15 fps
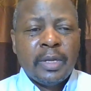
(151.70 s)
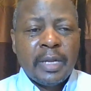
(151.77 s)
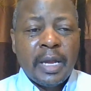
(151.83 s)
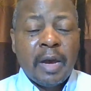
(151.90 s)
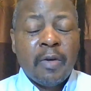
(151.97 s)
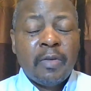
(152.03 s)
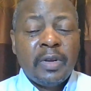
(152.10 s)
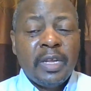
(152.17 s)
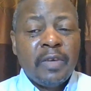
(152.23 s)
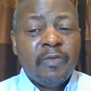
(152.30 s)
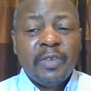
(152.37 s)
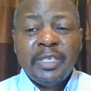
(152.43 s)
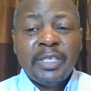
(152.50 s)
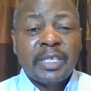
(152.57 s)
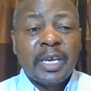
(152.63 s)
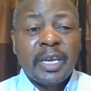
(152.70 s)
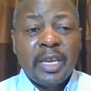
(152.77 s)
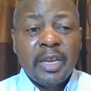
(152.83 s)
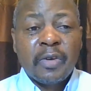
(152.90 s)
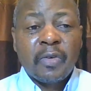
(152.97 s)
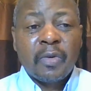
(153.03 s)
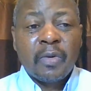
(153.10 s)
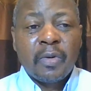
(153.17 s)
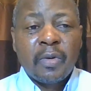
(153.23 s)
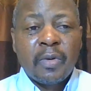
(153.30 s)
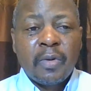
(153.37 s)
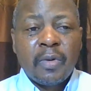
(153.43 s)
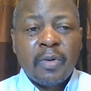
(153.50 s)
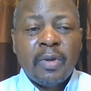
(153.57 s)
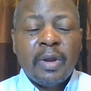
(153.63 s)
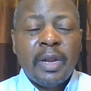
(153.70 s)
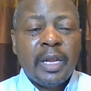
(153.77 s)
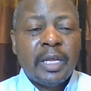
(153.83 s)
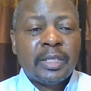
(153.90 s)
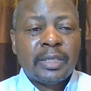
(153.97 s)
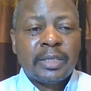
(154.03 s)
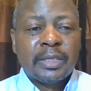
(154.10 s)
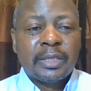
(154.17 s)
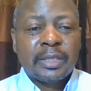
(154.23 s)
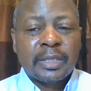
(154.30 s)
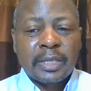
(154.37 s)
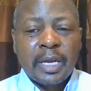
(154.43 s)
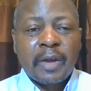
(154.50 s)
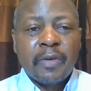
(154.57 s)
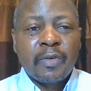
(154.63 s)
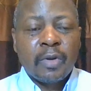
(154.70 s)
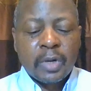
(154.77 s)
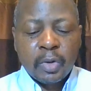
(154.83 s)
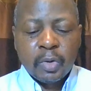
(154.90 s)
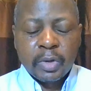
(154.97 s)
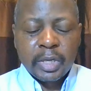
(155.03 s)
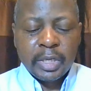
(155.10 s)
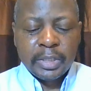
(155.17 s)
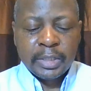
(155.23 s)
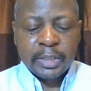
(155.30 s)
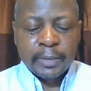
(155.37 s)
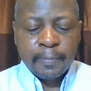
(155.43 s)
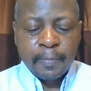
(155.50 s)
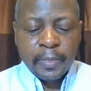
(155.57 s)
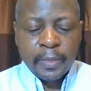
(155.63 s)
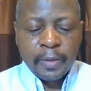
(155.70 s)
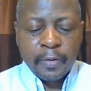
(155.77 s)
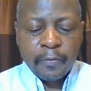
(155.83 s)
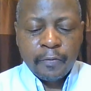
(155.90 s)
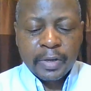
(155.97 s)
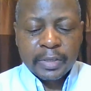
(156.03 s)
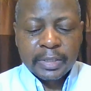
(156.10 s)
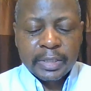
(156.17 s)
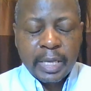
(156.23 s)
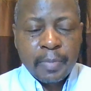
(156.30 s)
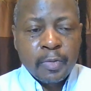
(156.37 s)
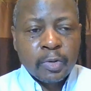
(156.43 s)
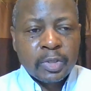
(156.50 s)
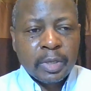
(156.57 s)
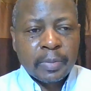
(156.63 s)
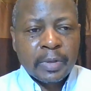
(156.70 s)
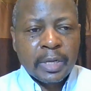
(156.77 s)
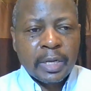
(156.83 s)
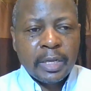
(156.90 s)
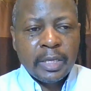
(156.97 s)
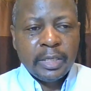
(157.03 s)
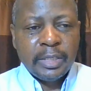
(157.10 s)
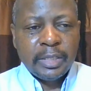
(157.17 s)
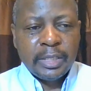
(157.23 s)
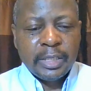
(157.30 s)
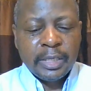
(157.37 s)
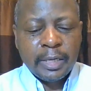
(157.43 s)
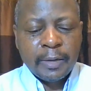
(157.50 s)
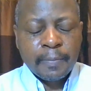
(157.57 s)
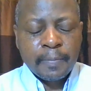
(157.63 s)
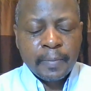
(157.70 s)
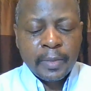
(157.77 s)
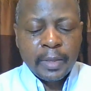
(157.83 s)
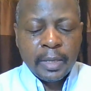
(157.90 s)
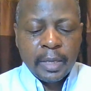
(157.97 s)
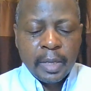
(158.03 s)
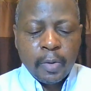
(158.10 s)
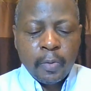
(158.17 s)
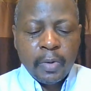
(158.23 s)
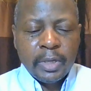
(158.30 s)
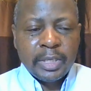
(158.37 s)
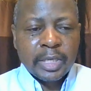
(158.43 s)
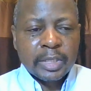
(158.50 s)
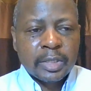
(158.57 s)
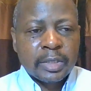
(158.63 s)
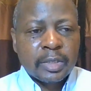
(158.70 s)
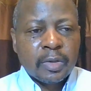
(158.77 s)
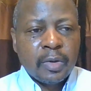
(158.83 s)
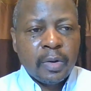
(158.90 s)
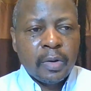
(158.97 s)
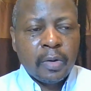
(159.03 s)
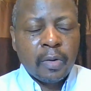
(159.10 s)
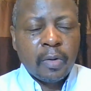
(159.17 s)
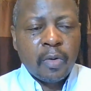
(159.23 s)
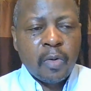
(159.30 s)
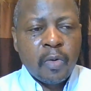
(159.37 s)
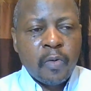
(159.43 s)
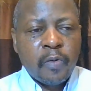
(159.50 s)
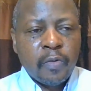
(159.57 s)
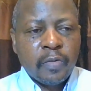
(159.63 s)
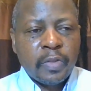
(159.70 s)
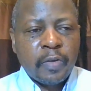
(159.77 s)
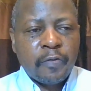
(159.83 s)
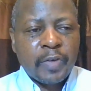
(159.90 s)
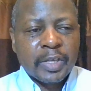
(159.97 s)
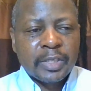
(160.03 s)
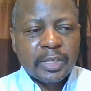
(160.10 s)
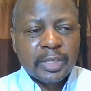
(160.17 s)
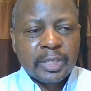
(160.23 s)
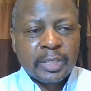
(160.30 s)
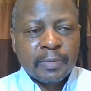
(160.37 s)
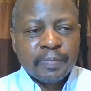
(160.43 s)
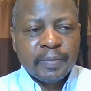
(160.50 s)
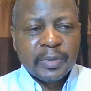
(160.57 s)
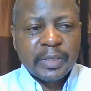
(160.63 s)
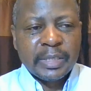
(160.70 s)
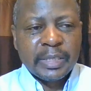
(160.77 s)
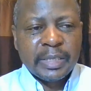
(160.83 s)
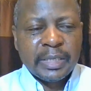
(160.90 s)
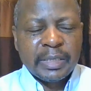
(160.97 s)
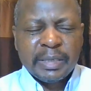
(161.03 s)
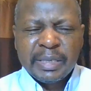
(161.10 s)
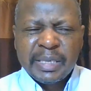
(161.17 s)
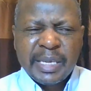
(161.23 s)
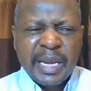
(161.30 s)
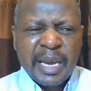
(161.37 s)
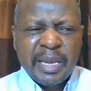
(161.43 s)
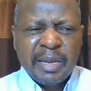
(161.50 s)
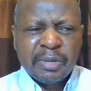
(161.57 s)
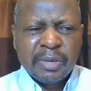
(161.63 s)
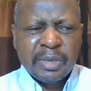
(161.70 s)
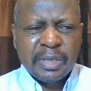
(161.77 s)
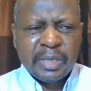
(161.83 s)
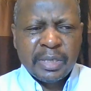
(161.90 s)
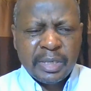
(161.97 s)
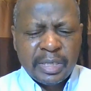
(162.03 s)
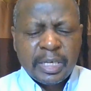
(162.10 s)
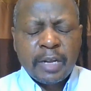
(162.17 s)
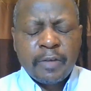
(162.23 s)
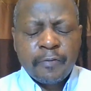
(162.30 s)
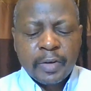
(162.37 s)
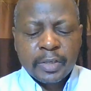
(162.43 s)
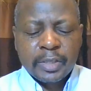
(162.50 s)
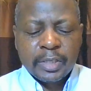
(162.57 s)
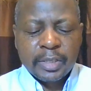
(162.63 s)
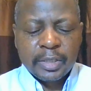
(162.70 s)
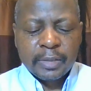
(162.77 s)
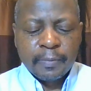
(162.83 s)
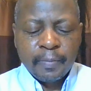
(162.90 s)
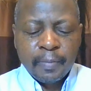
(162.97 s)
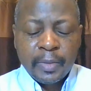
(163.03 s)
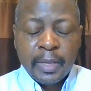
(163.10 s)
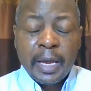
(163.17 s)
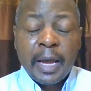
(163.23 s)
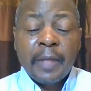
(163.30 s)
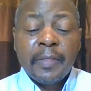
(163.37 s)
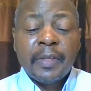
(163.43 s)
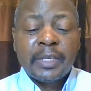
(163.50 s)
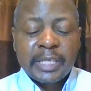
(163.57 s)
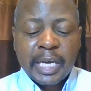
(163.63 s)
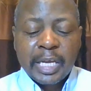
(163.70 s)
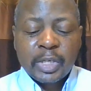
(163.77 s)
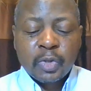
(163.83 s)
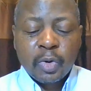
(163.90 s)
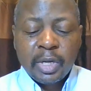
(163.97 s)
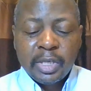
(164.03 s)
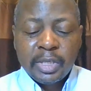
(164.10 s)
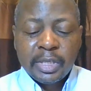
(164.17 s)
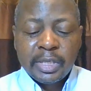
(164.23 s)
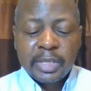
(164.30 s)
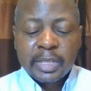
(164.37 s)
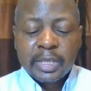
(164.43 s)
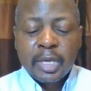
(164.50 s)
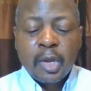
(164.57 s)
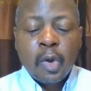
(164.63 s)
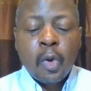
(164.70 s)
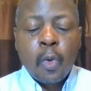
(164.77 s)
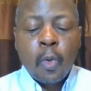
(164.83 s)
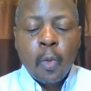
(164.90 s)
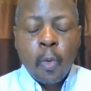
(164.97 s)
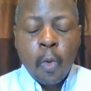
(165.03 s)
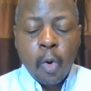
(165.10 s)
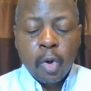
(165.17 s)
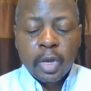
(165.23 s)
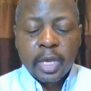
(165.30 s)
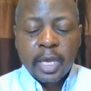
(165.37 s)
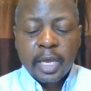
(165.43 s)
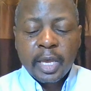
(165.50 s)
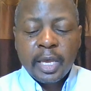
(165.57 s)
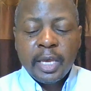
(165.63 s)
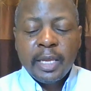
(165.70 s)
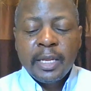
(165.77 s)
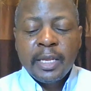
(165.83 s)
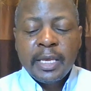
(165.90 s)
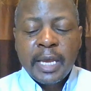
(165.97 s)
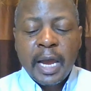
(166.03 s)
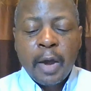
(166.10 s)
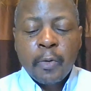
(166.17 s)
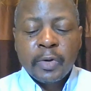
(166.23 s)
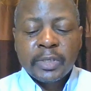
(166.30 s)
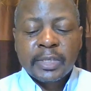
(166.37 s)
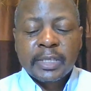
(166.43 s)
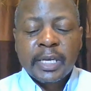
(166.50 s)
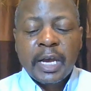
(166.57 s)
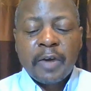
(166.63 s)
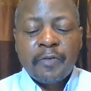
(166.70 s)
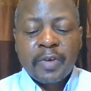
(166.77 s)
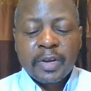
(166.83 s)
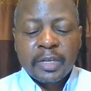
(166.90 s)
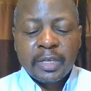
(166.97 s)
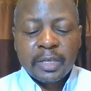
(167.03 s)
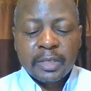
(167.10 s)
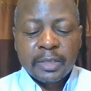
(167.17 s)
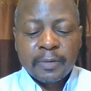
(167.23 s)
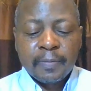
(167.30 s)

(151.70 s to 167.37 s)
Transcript: Now David is a hero. Let's carry on. Okay, it's 1 Samuel chapter 18. We'll just go the first 9 or 10 verses. And the title is Walking in Yahweh's Covering.